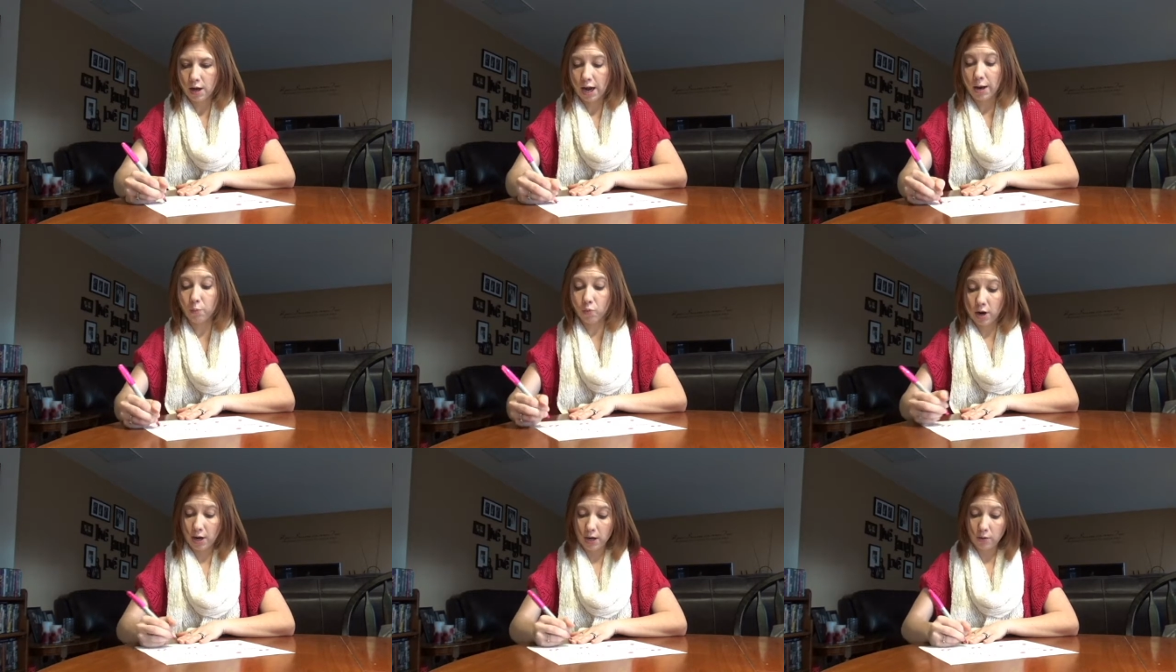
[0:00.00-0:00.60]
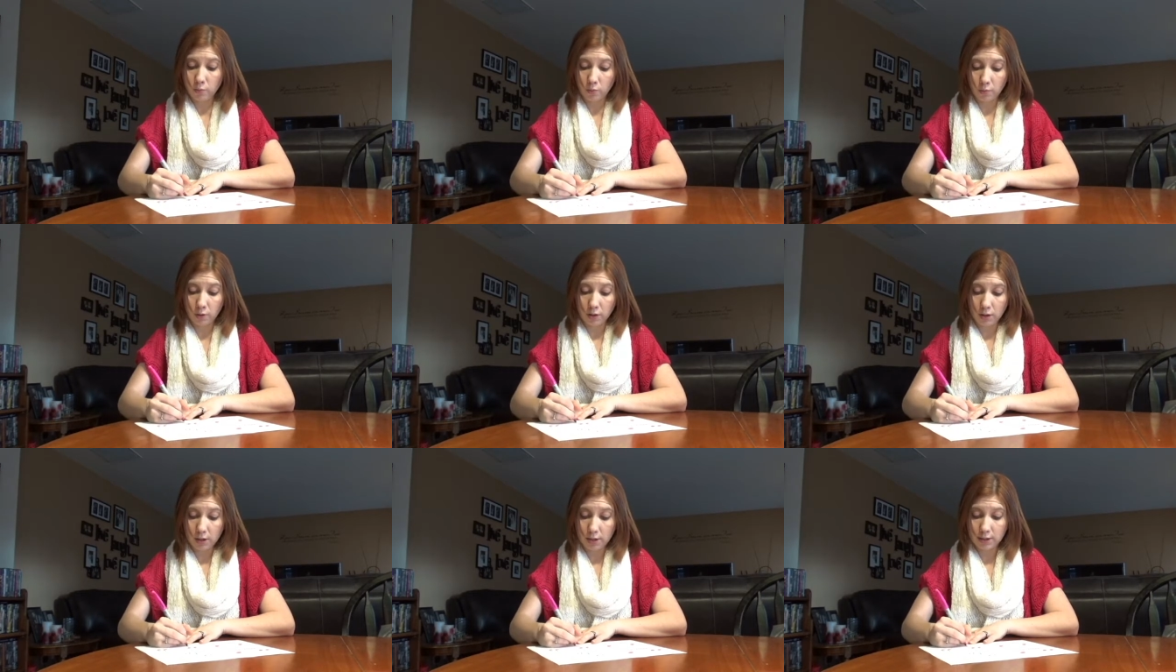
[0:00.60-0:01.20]
I'm writing
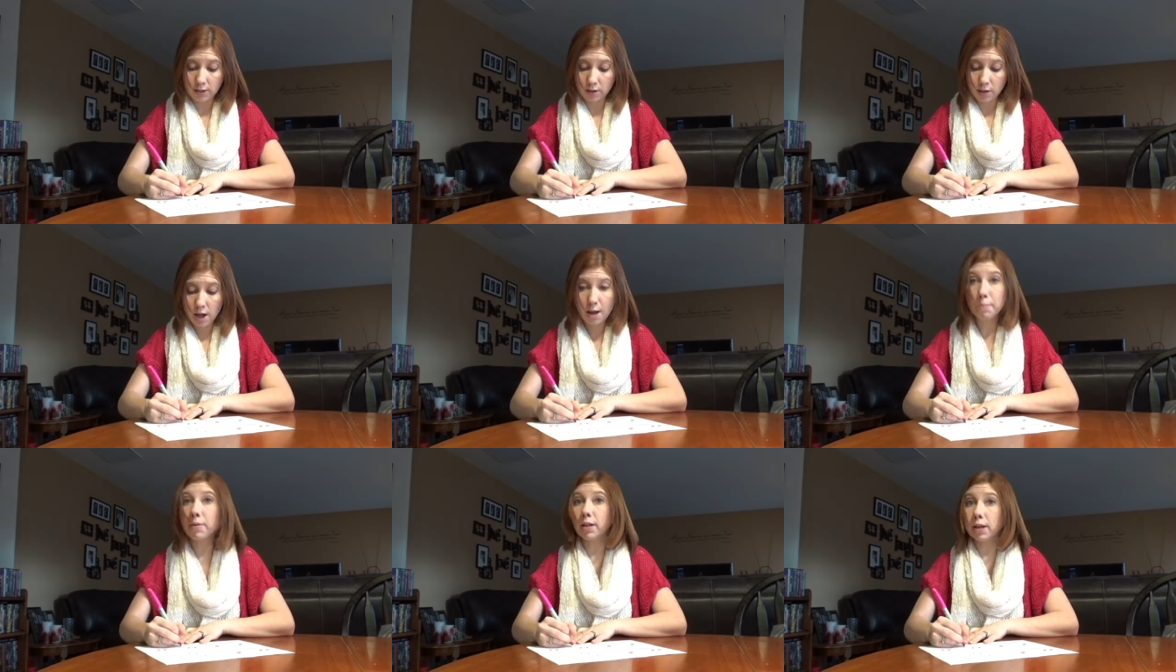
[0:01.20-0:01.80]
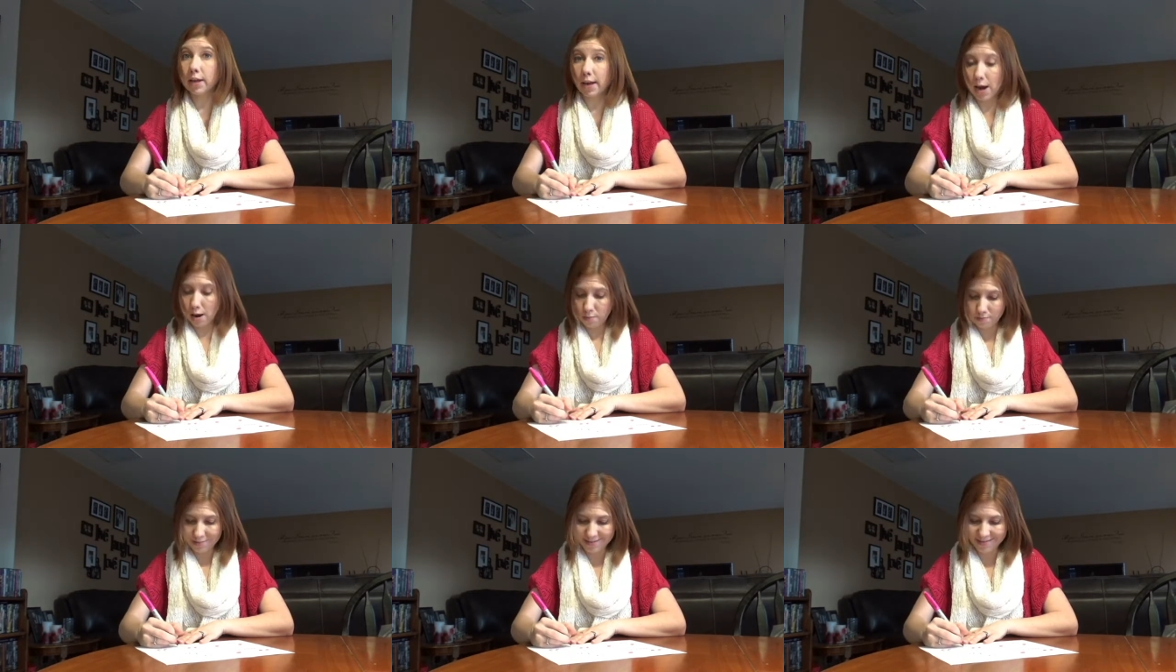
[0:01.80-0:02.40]
really sloppily now.